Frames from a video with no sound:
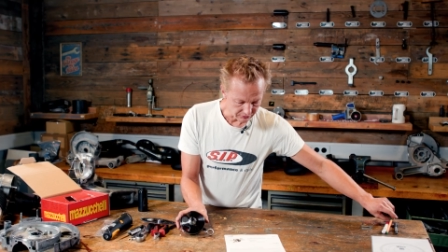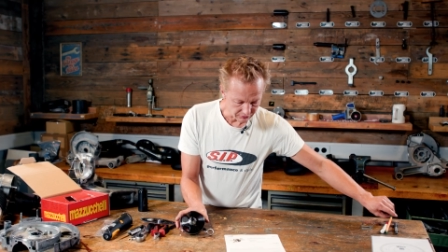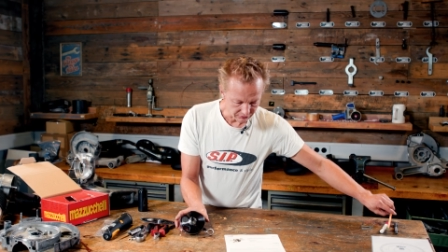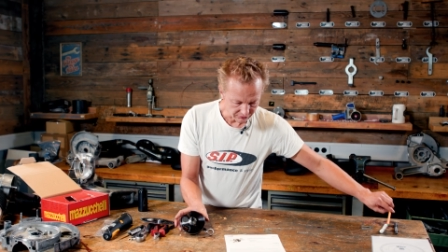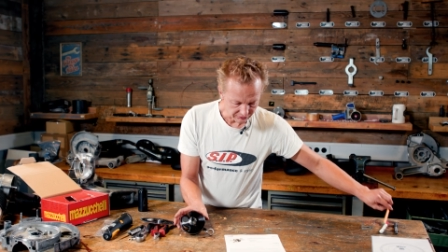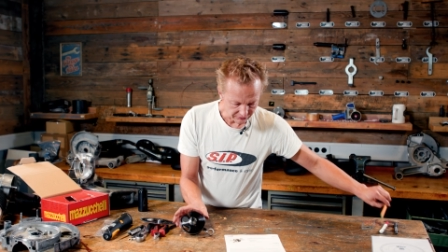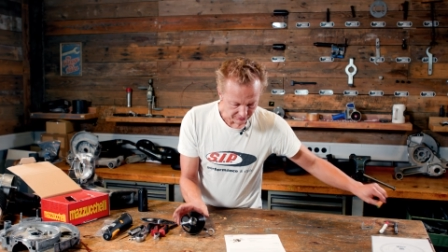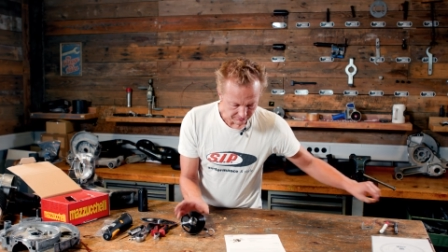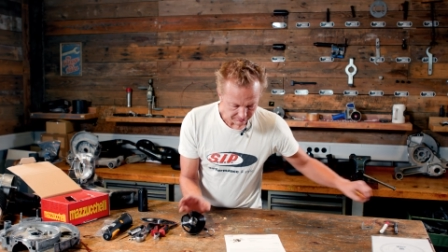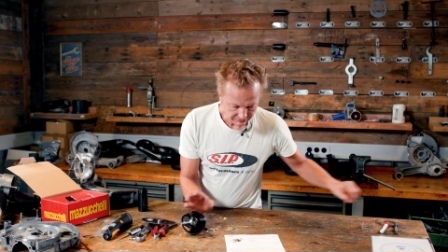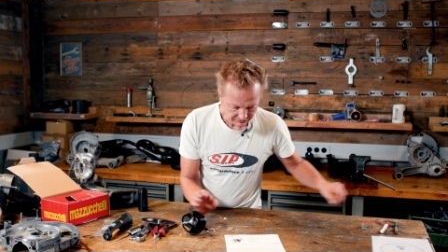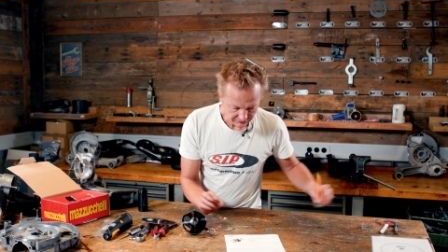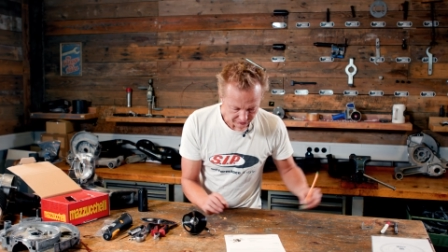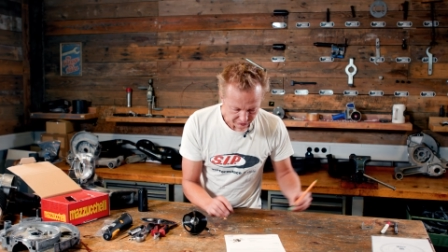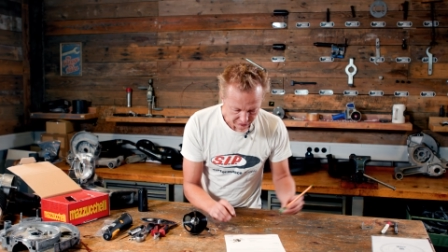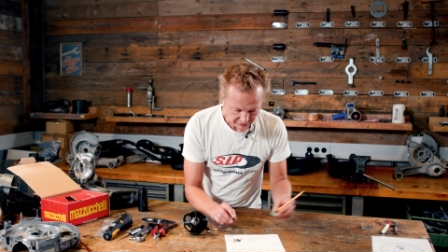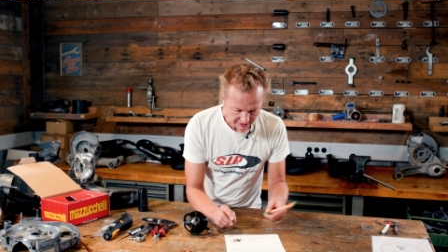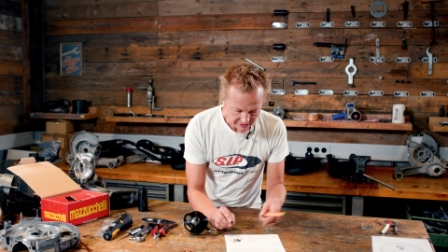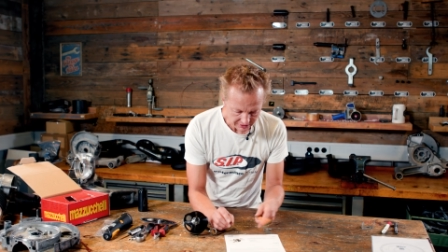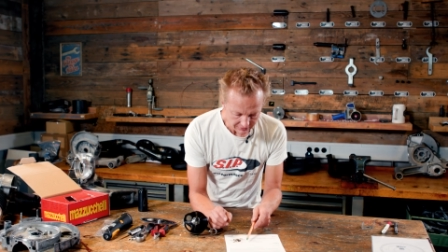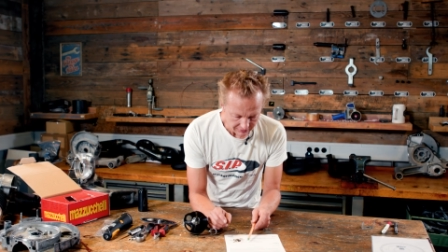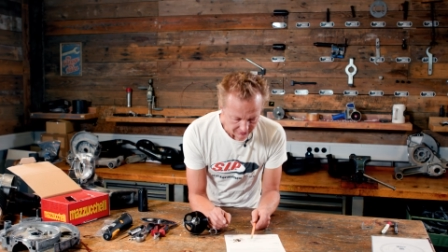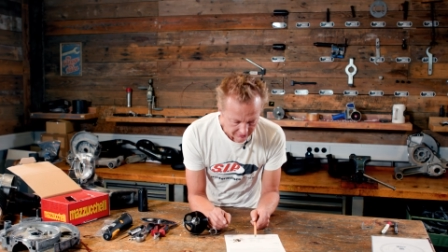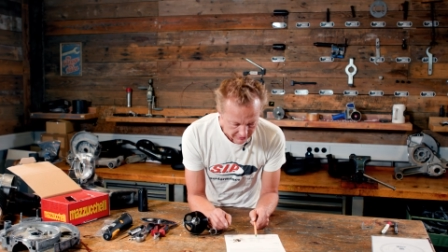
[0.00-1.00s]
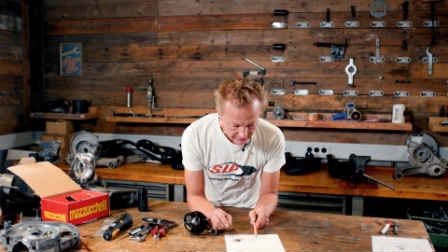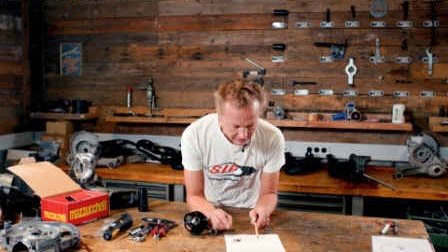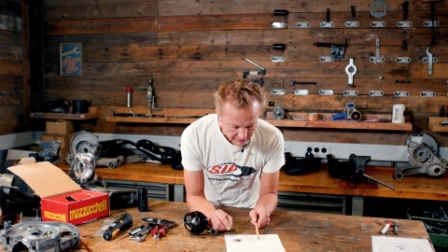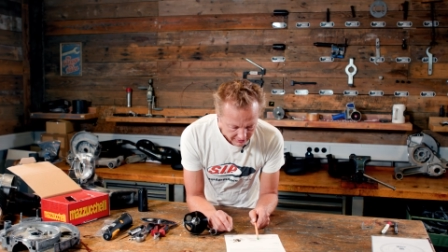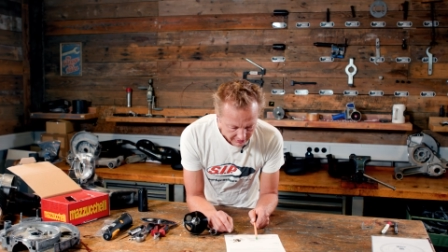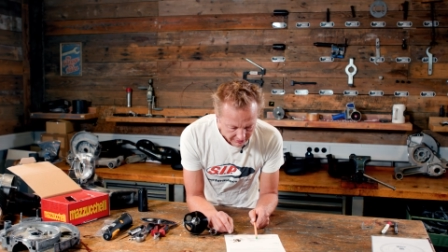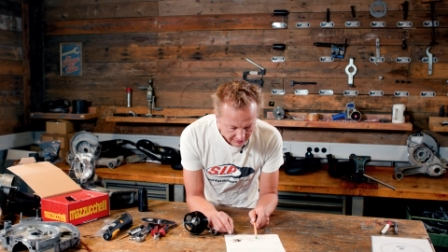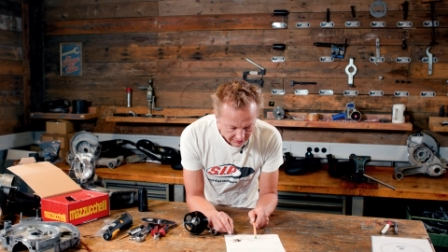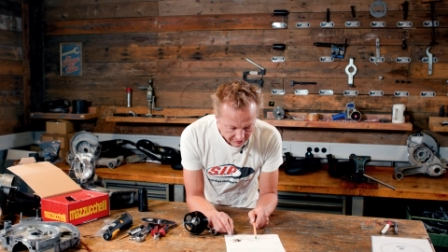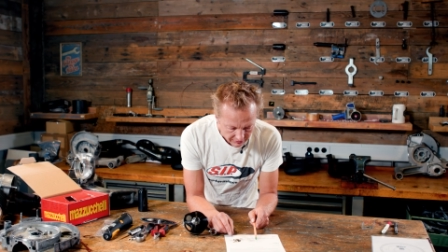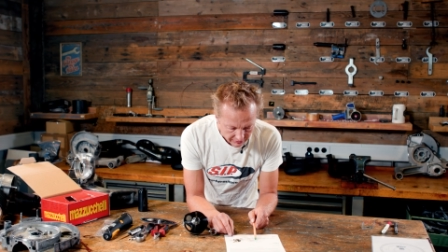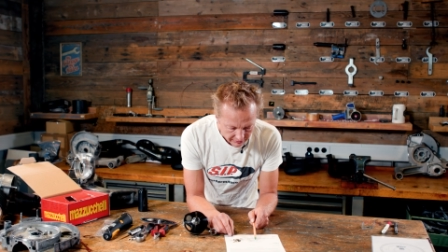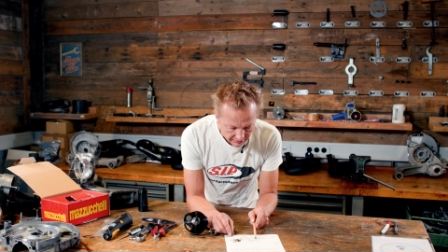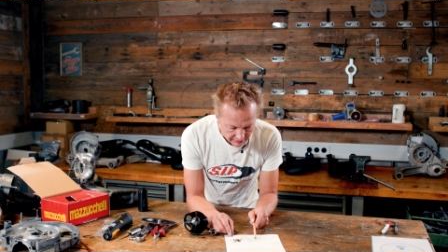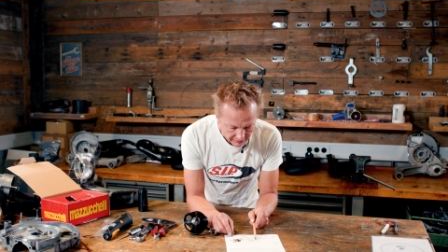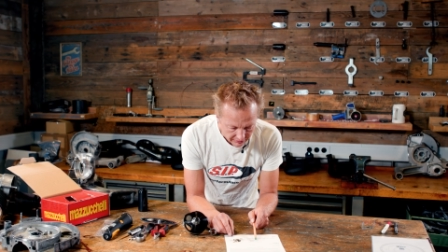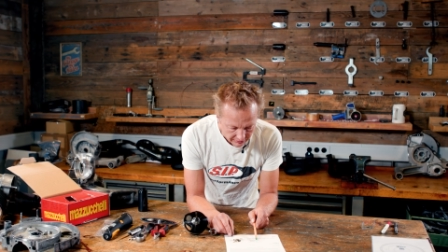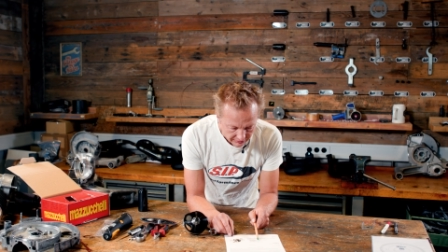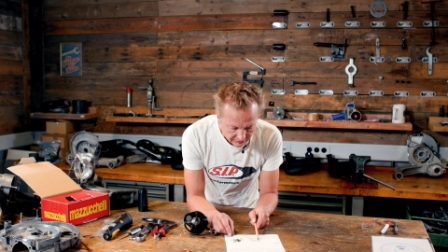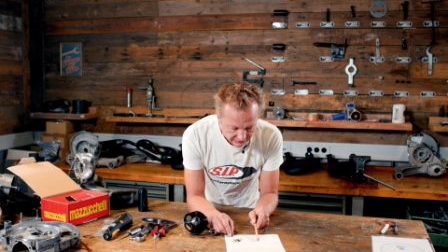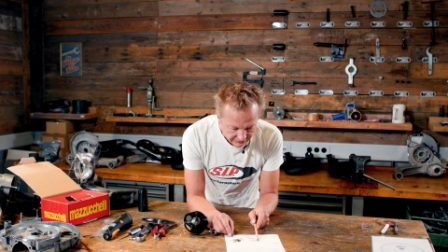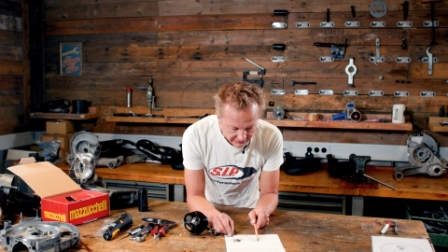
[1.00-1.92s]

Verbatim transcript: to subtract the